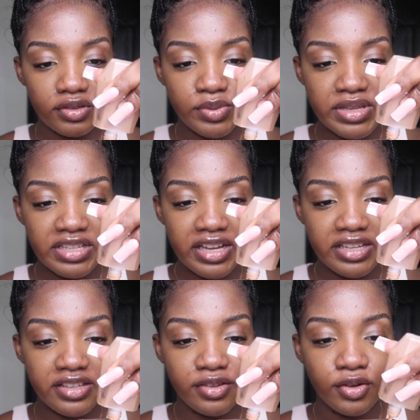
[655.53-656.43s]

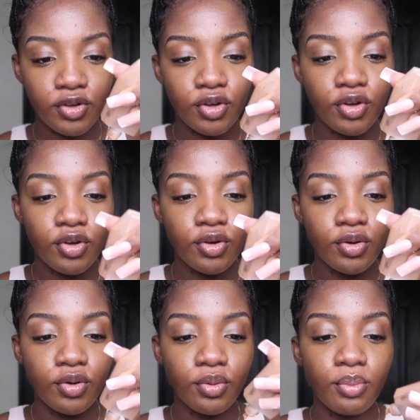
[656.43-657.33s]
basically
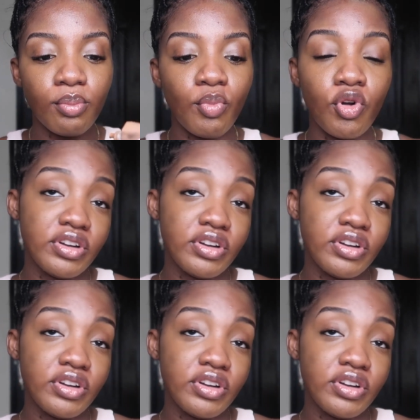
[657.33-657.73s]
more